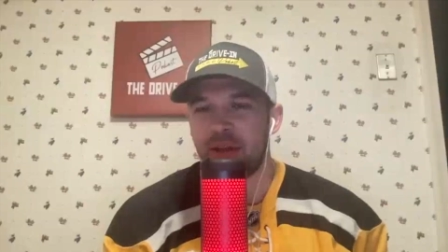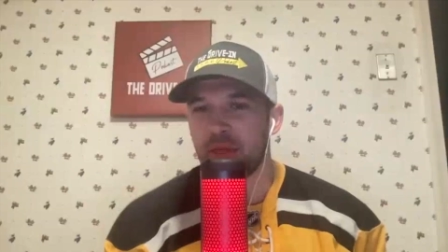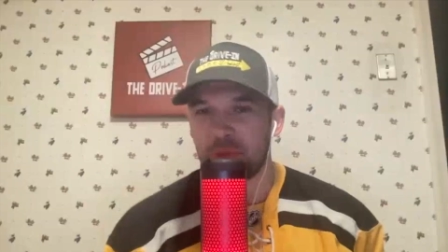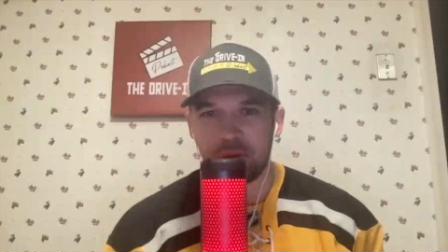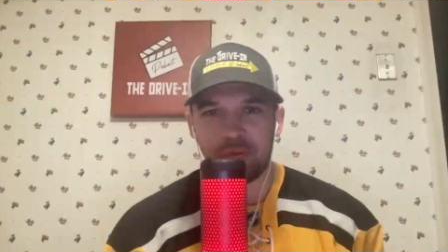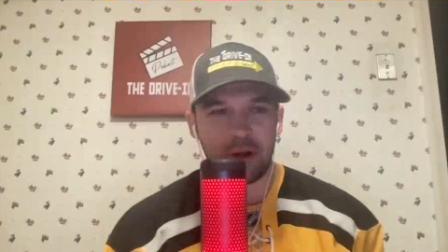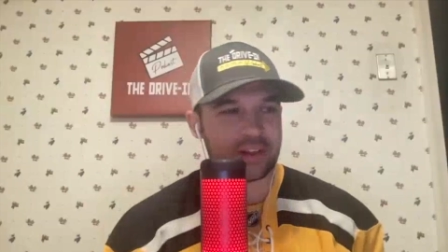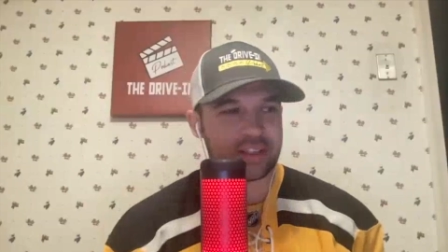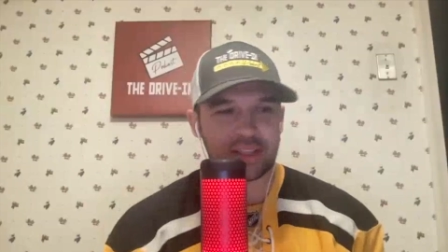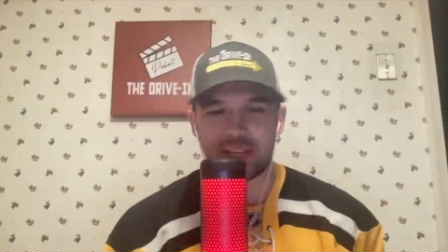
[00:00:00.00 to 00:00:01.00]
had three
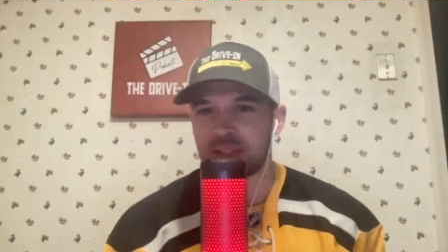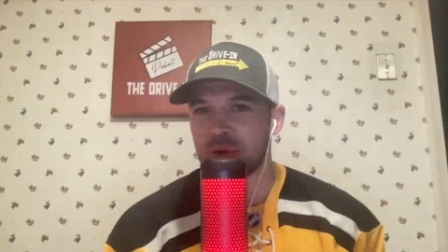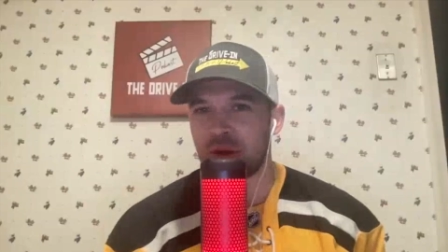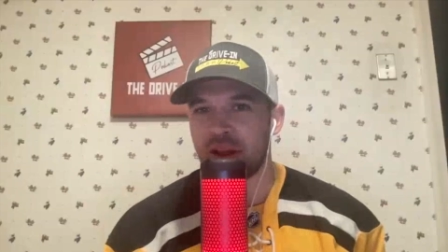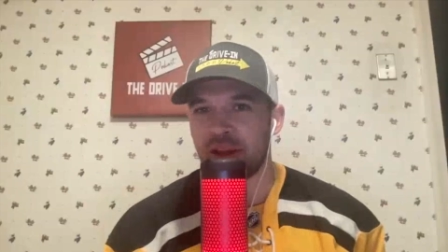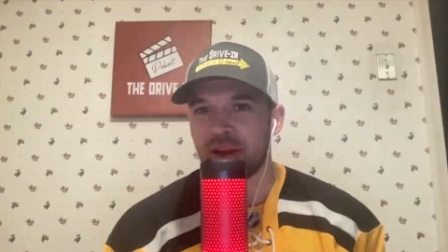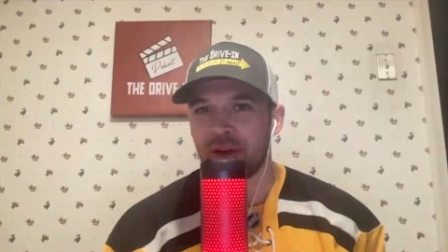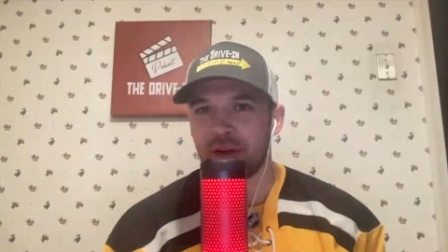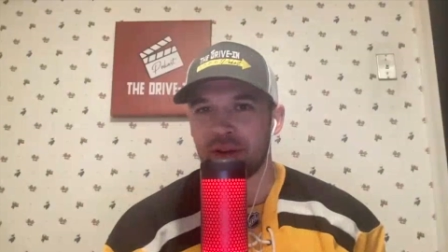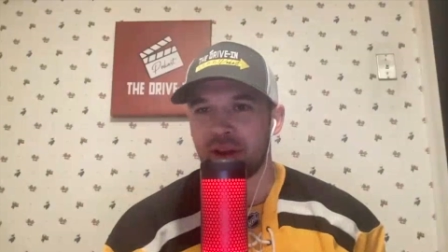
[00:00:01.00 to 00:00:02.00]
vaults like the
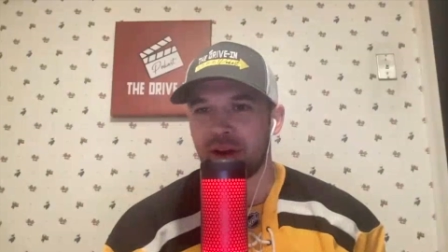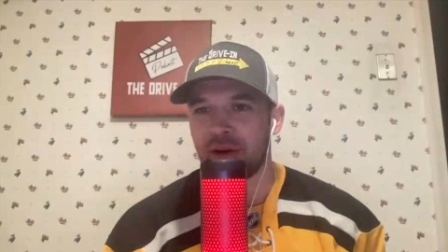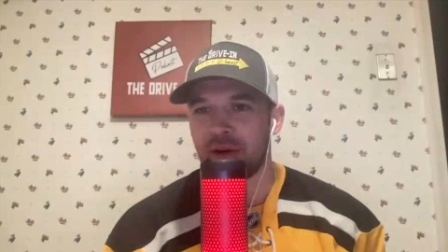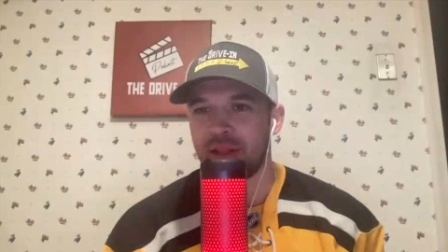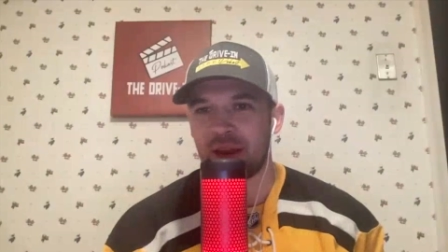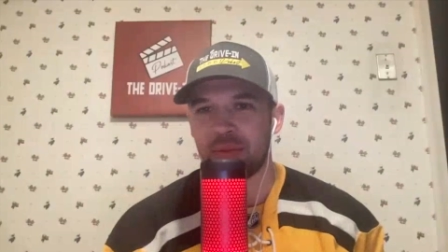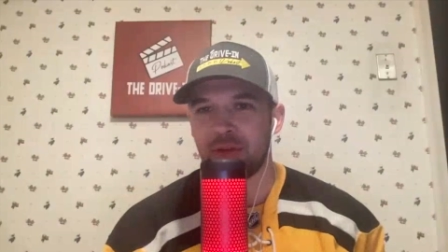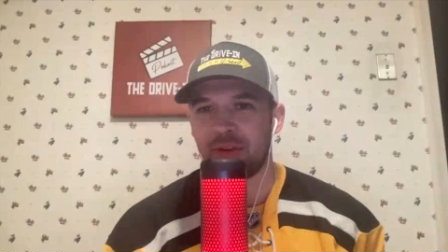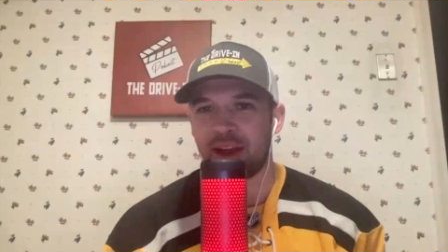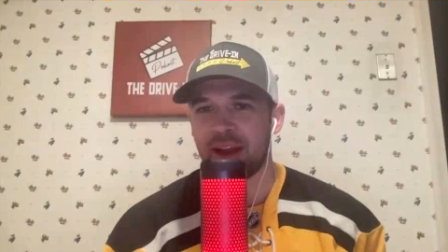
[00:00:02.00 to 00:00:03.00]
triangle, you know, and then
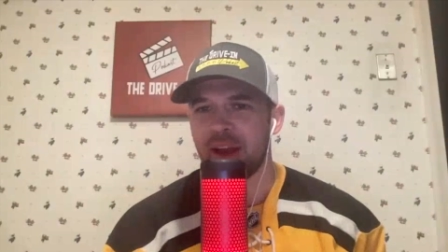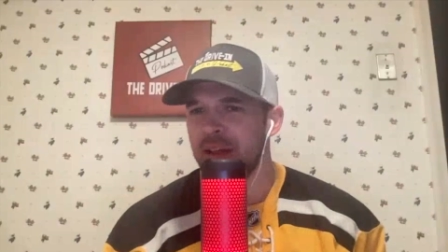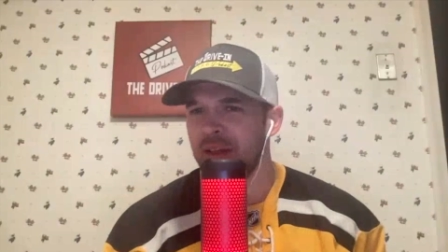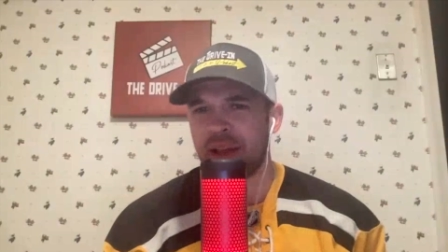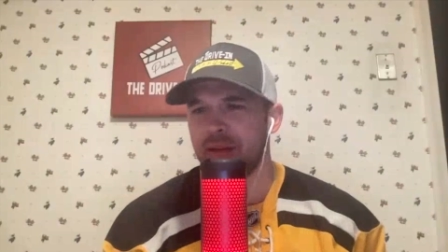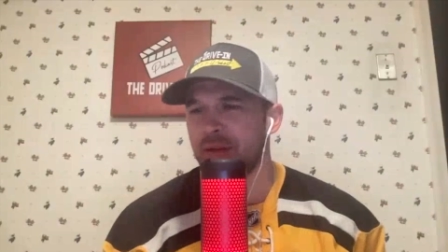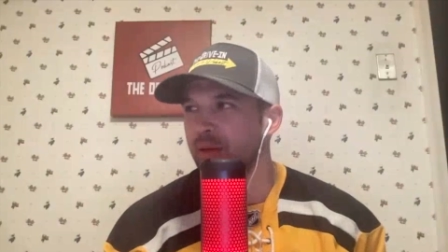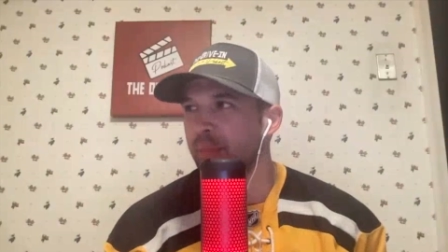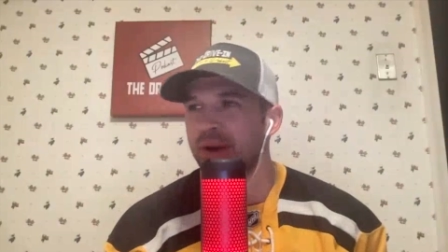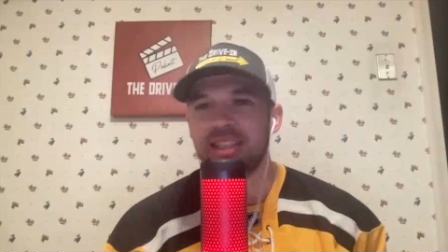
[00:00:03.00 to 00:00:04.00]
we've had like
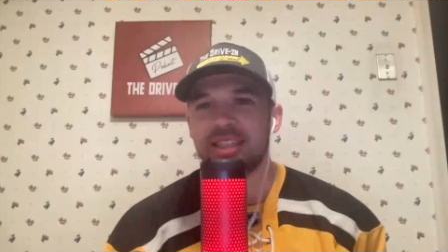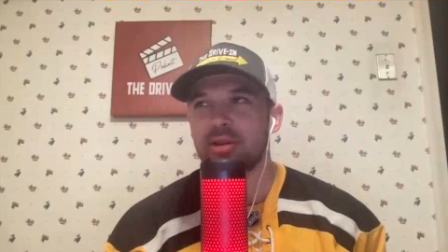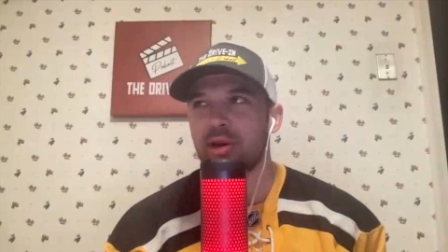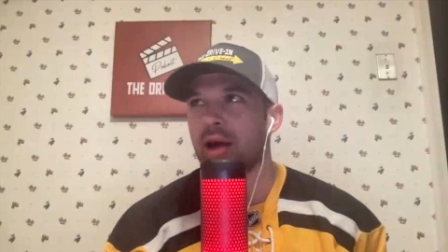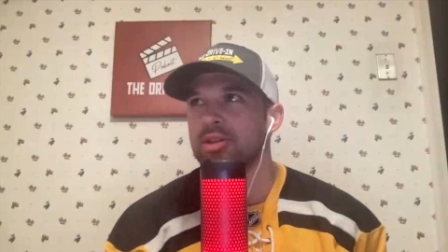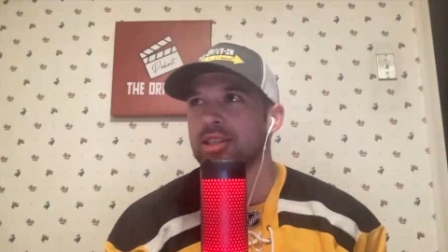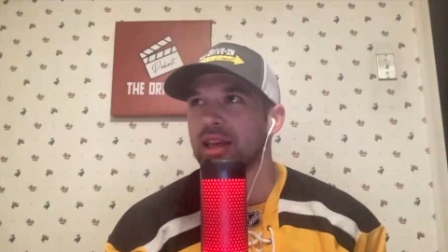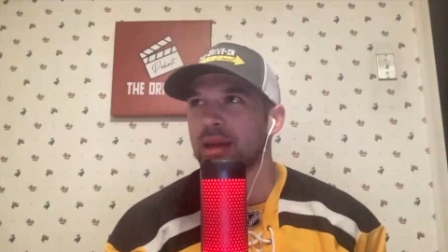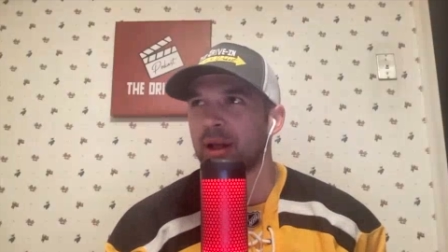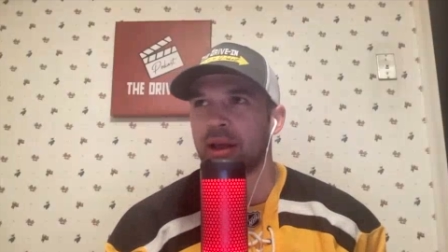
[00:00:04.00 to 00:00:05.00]
the places that I was
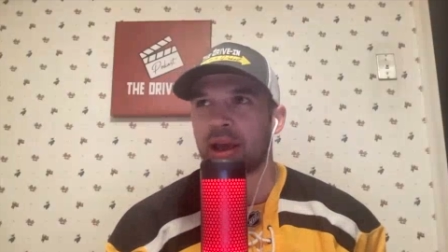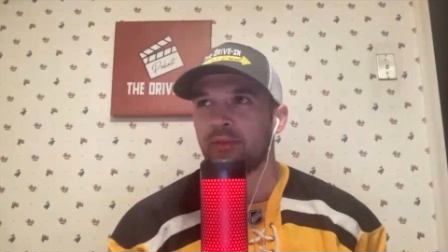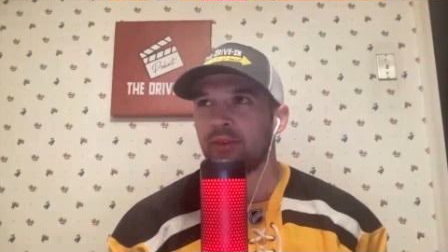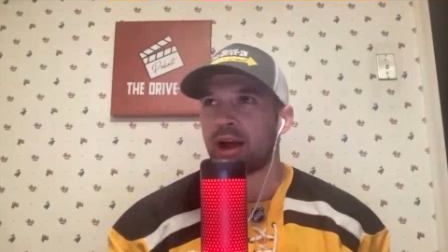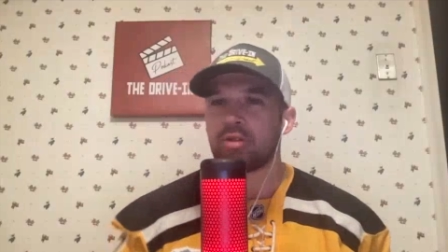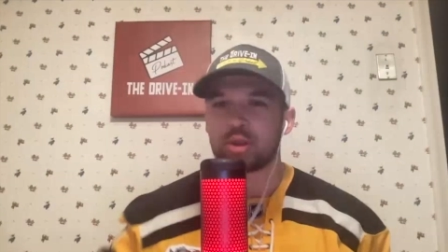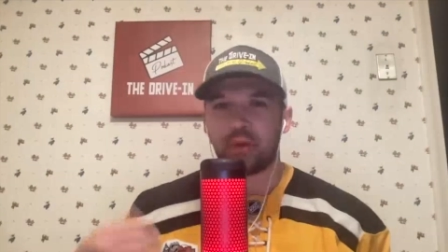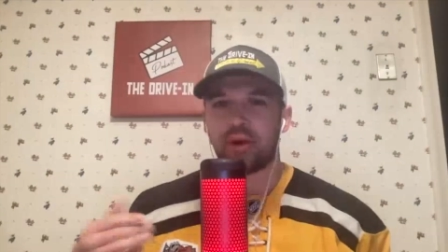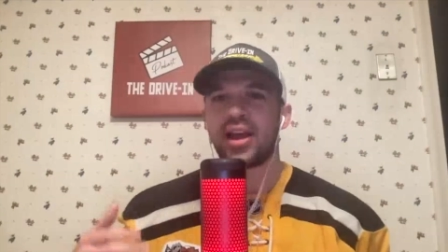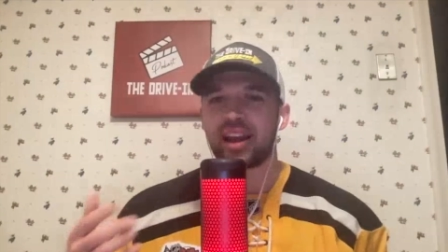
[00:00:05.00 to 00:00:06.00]
thinking about, like if I was
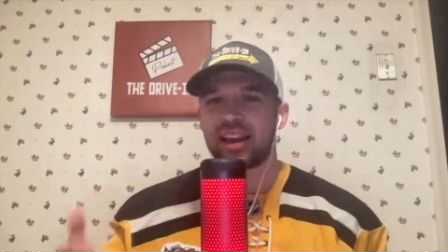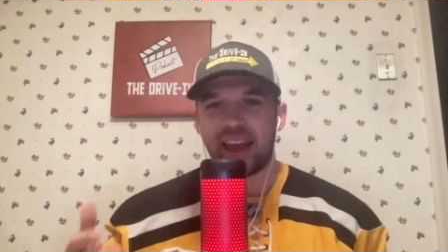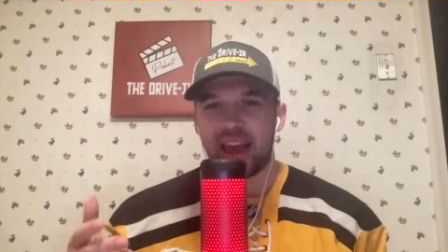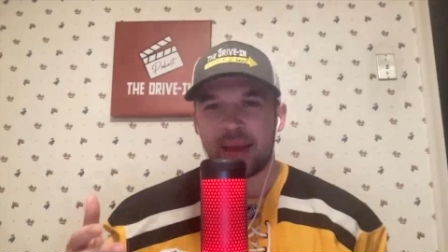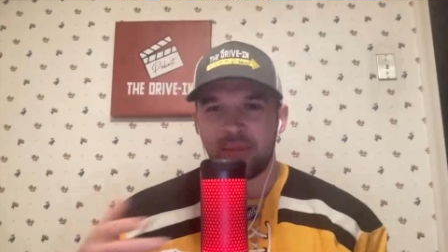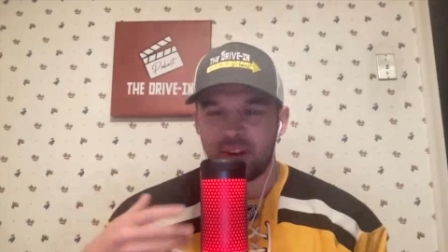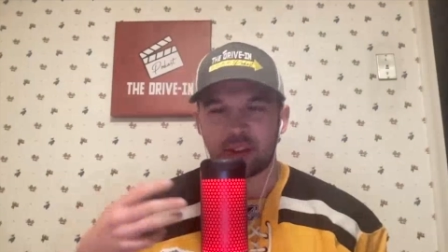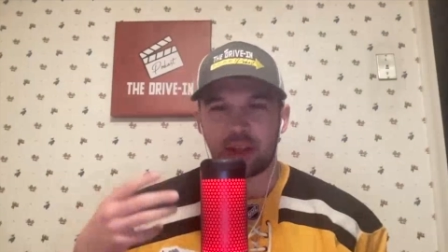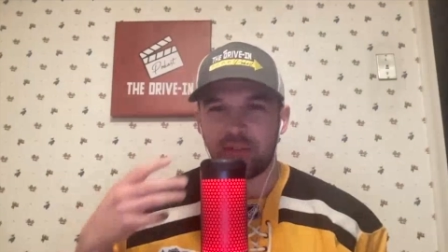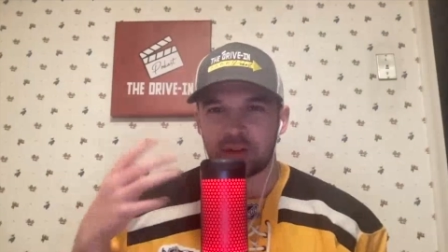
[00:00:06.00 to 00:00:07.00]
playing a game, if I
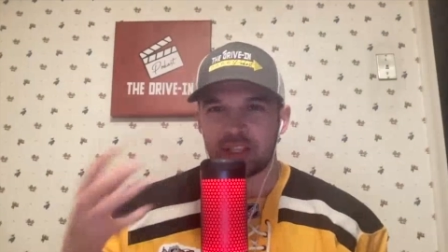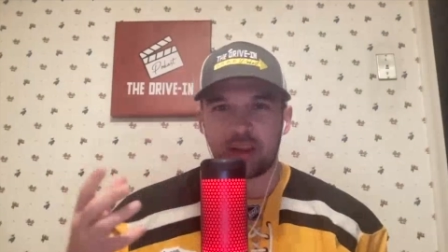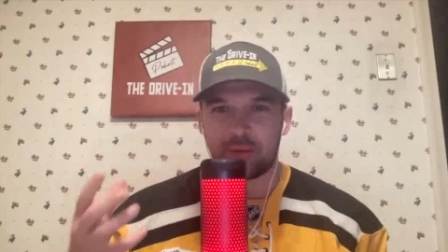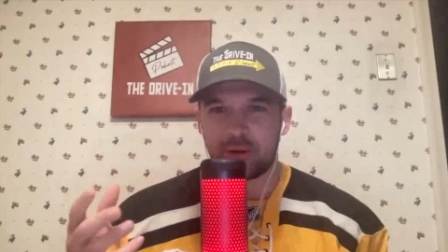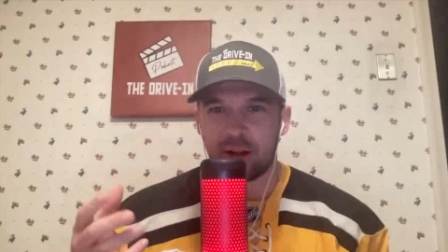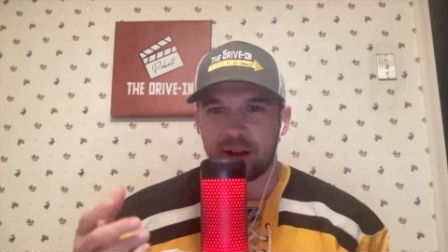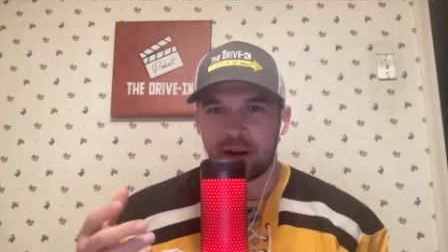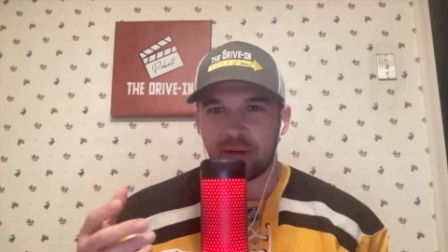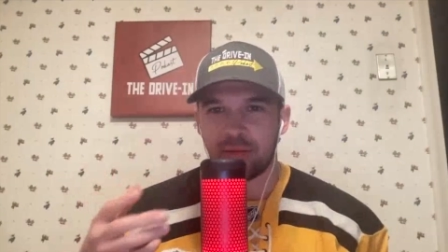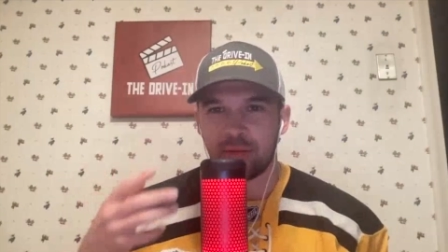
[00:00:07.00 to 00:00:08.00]
was if I was in the
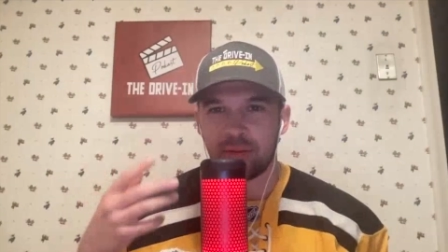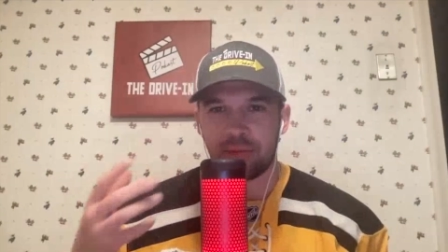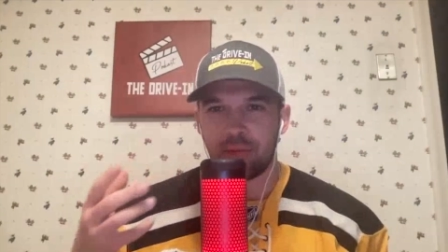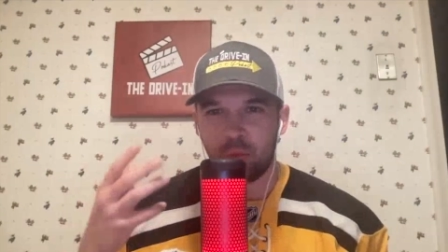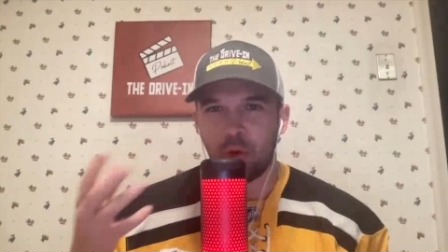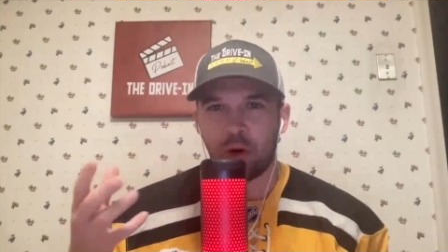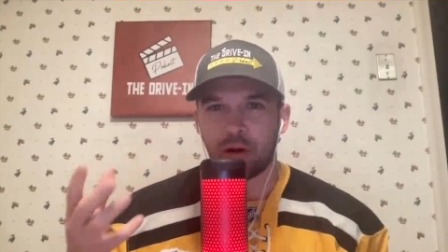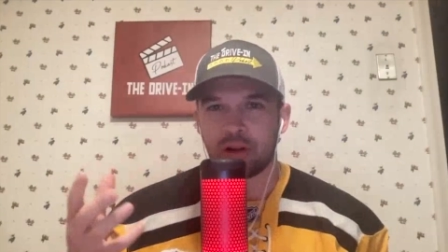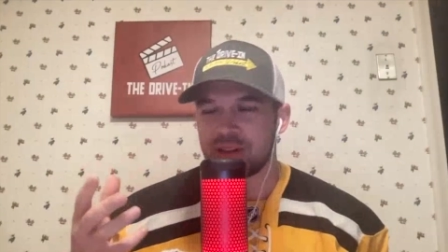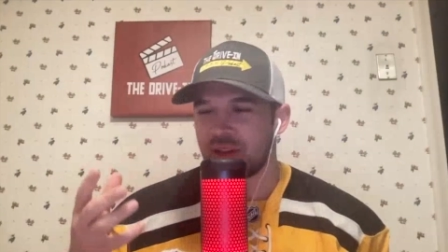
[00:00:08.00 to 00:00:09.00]
Fallout
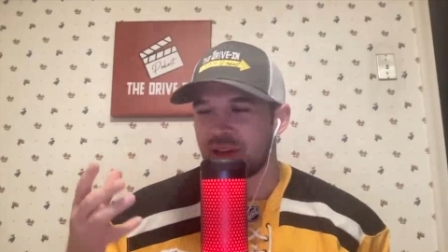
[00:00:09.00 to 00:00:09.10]
world,